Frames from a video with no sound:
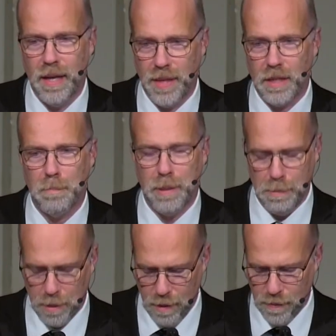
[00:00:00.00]
that the
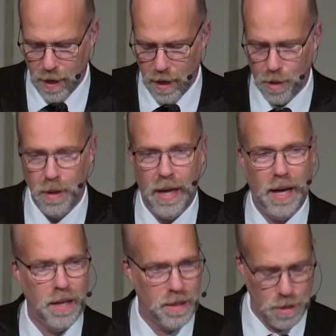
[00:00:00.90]
people of God had
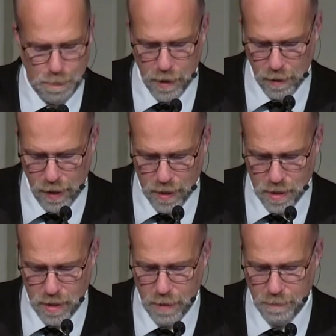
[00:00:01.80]
experienced.